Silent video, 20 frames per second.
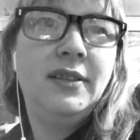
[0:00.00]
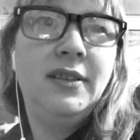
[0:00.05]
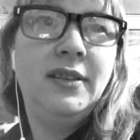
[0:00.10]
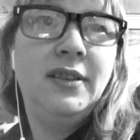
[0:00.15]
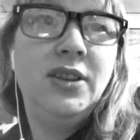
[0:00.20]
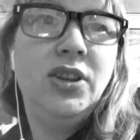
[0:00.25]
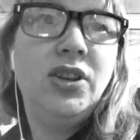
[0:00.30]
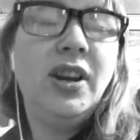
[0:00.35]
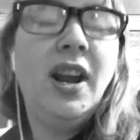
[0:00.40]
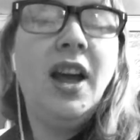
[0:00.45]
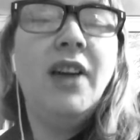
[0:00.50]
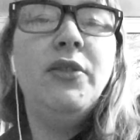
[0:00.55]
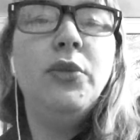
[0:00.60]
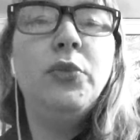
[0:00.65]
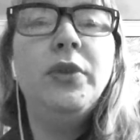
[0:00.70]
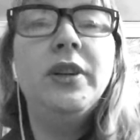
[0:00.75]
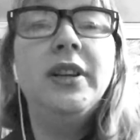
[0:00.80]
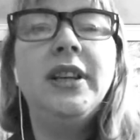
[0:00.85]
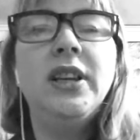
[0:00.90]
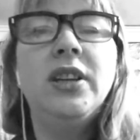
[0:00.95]
You could have a
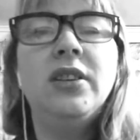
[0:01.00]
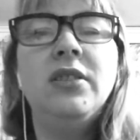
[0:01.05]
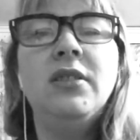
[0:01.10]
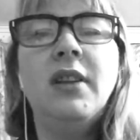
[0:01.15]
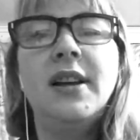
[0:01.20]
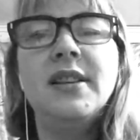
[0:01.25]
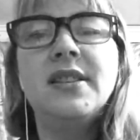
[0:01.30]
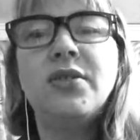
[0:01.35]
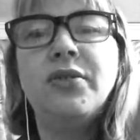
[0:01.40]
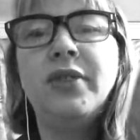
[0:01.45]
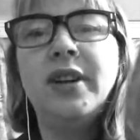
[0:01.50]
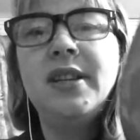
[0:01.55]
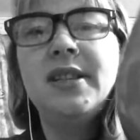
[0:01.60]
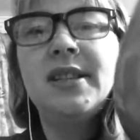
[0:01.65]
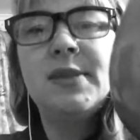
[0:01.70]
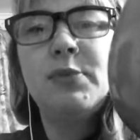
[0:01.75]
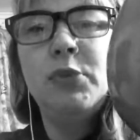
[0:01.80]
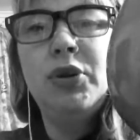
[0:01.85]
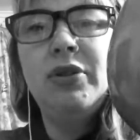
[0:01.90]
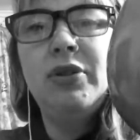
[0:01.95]
really nice green
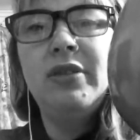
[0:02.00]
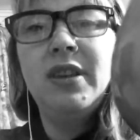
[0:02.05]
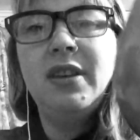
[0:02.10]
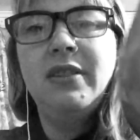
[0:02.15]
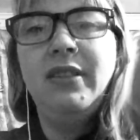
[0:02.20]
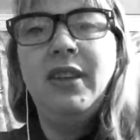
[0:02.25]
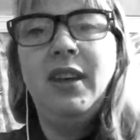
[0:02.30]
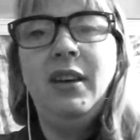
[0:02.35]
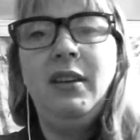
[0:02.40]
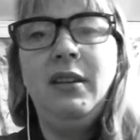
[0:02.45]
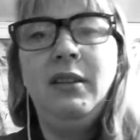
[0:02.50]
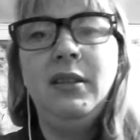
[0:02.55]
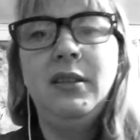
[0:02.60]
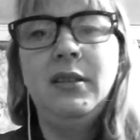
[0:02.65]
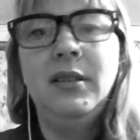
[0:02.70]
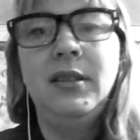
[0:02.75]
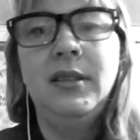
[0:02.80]
smoothie in there,